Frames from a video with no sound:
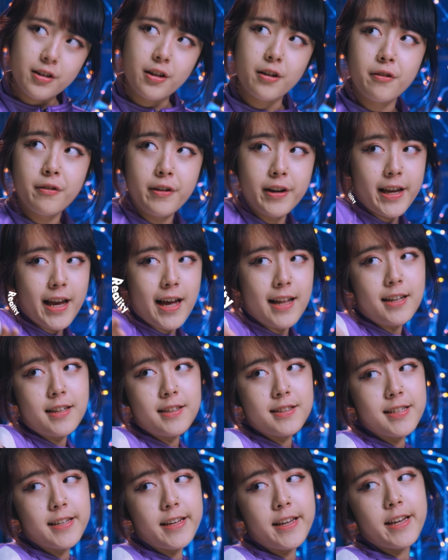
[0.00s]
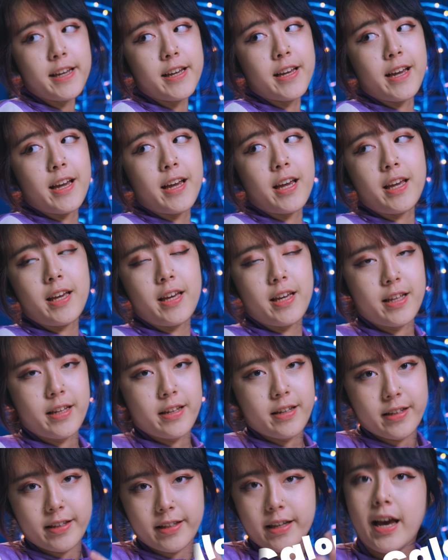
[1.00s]
The reality
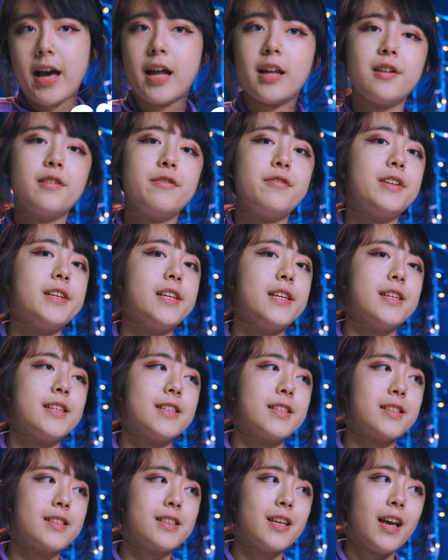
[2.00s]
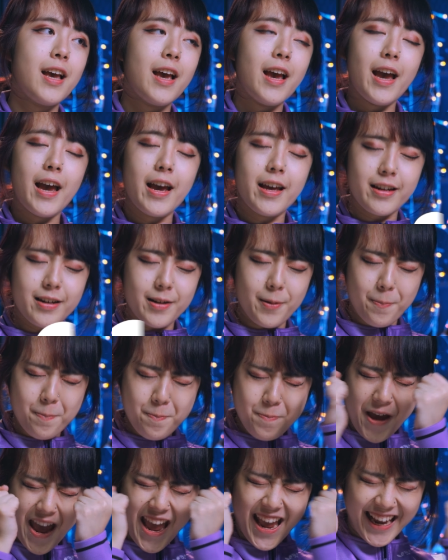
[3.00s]
in calories and the
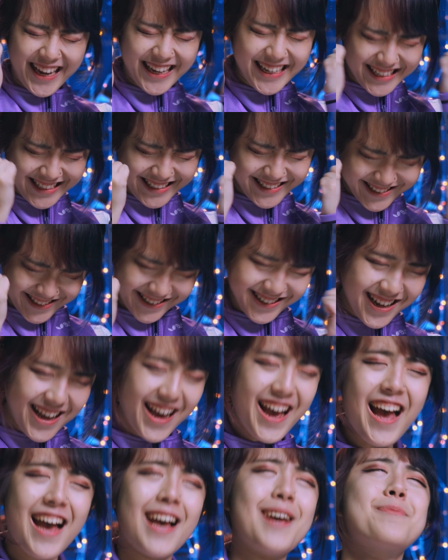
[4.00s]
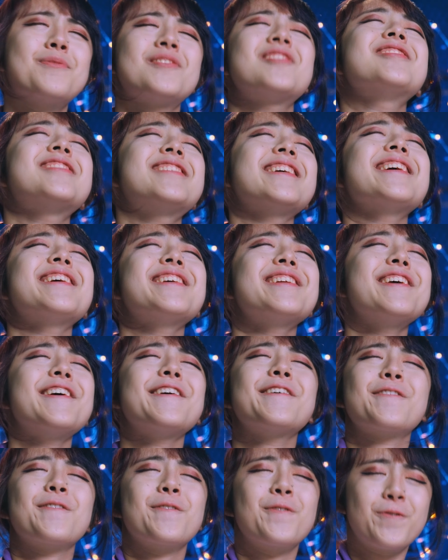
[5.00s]
pain
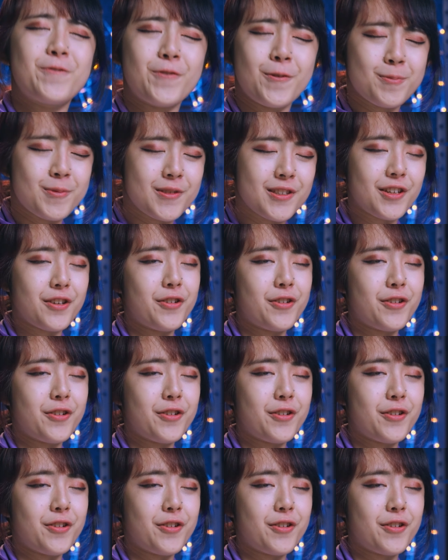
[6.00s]
abstaining from the